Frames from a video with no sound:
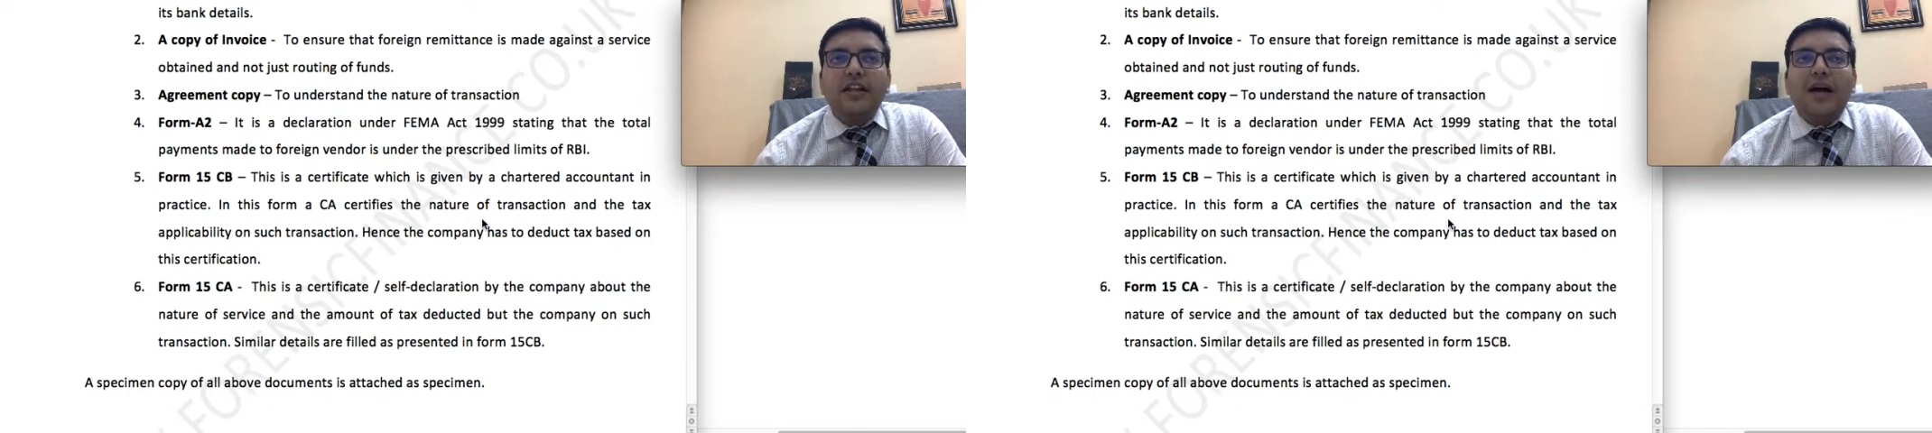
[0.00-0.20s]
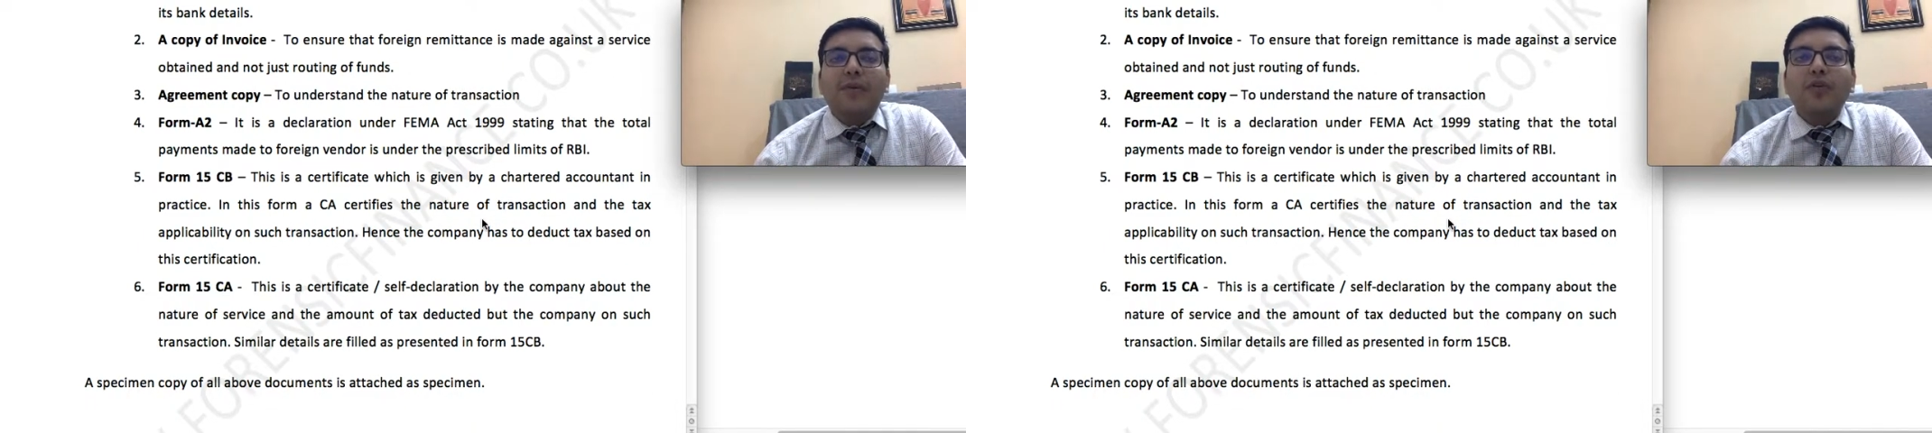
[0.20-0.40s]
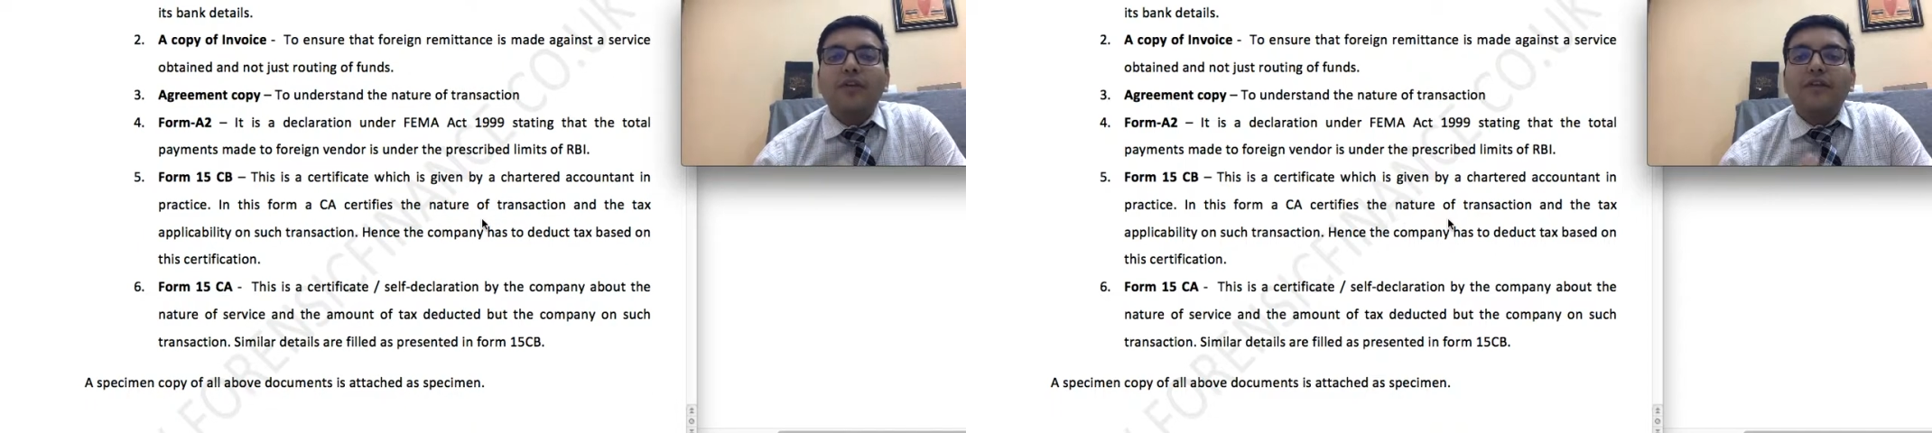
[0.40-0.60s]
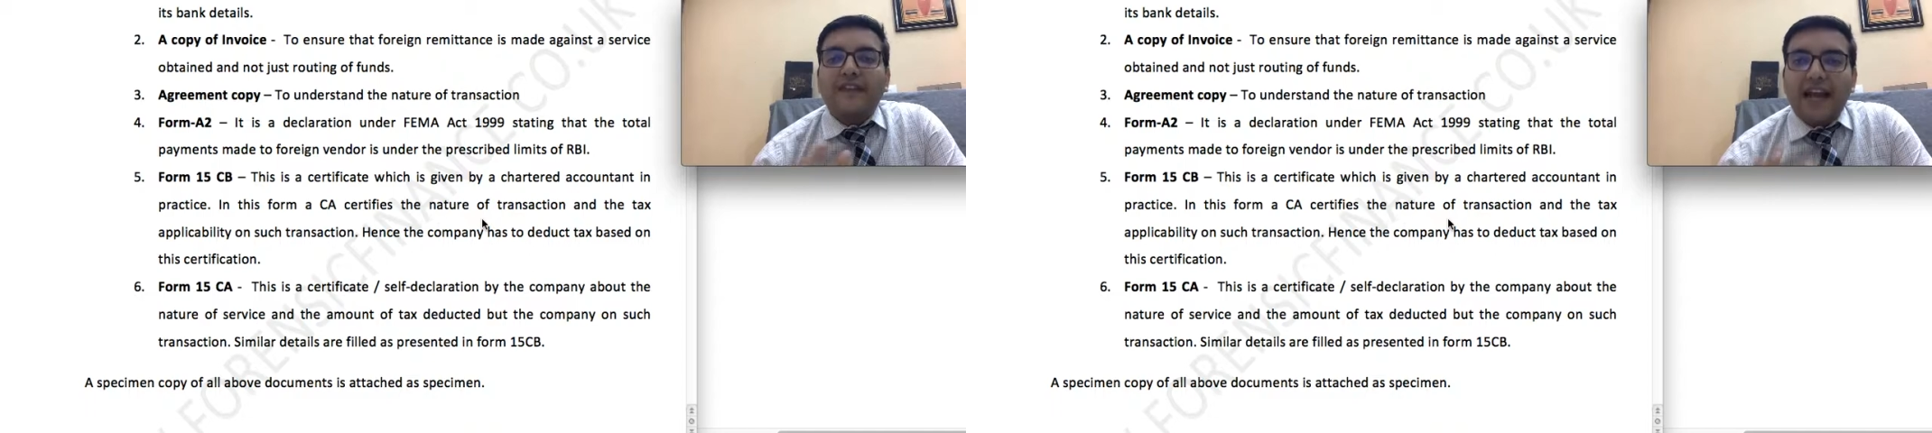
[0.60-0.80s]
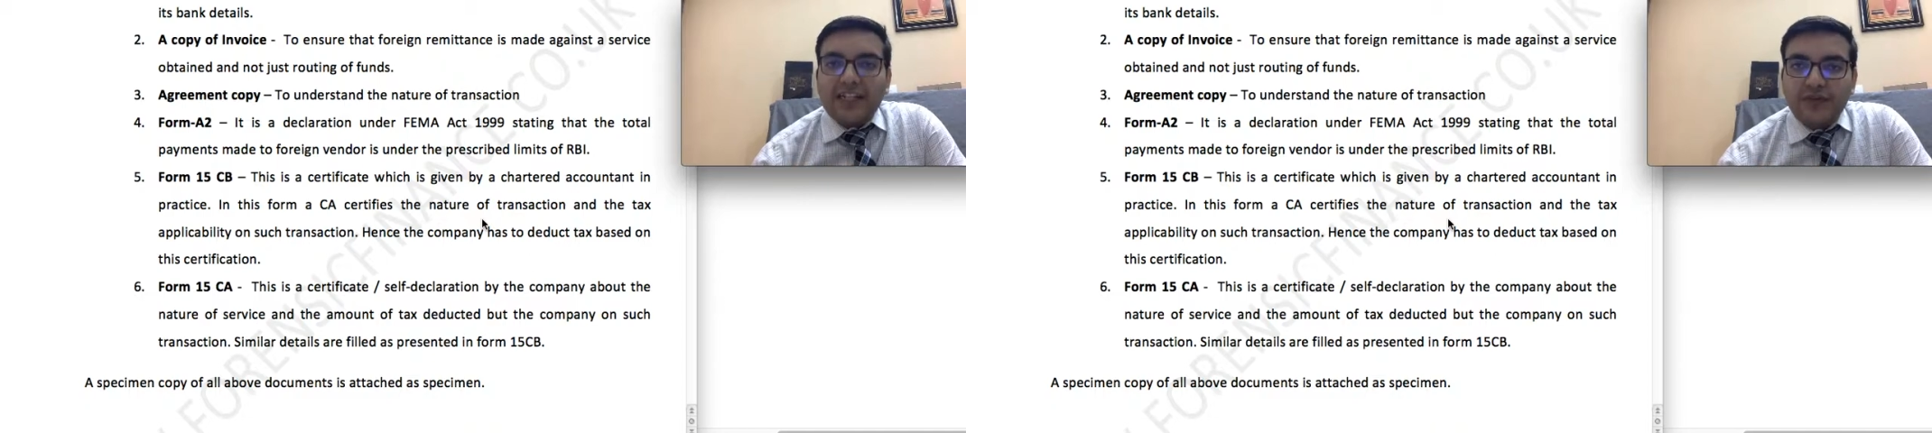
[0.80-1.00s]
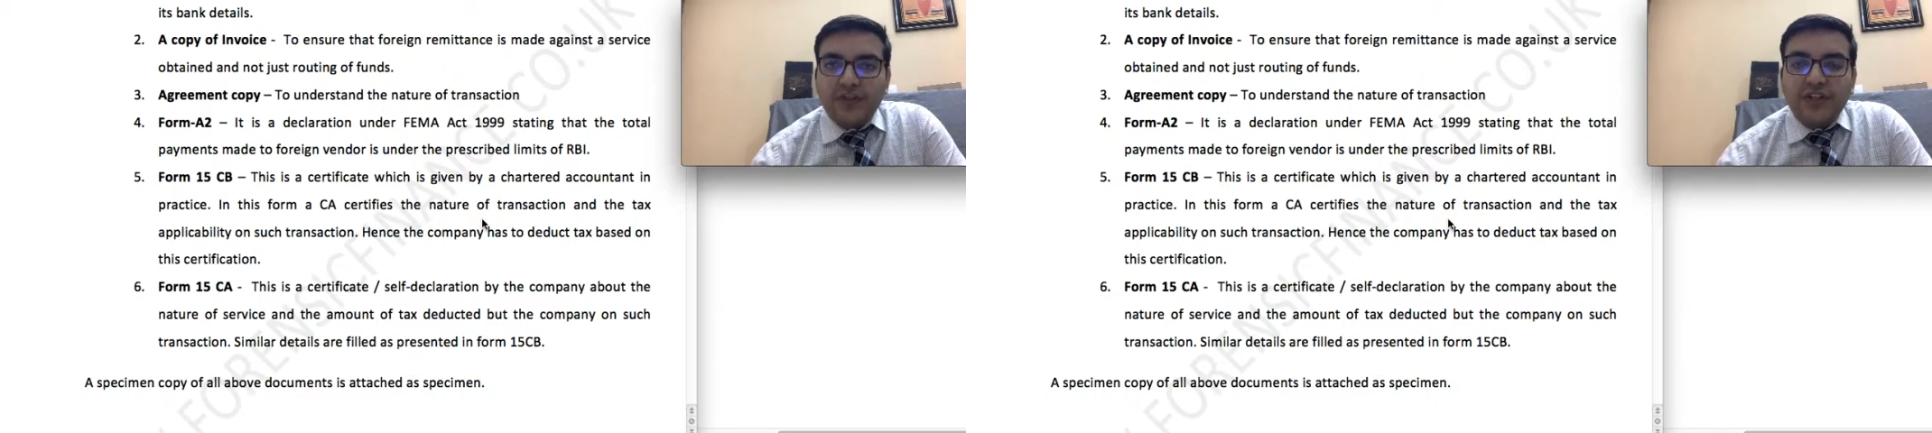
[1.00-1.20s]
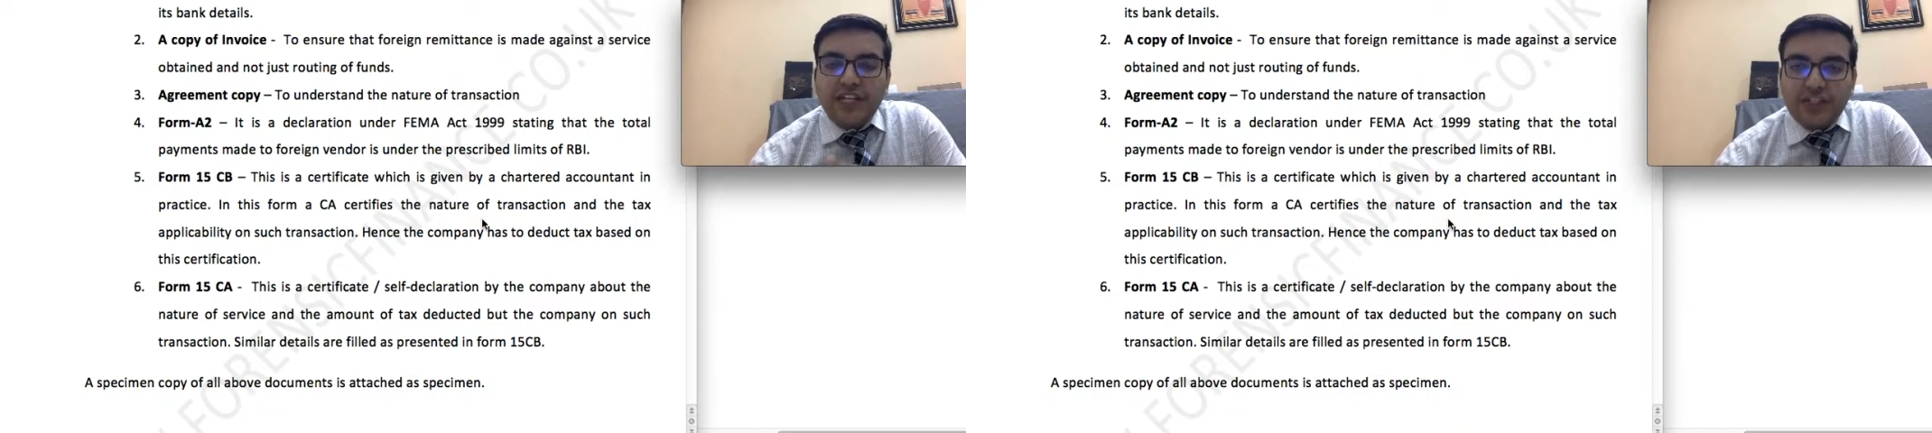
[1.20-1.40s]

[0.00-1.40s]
amount of tax which needs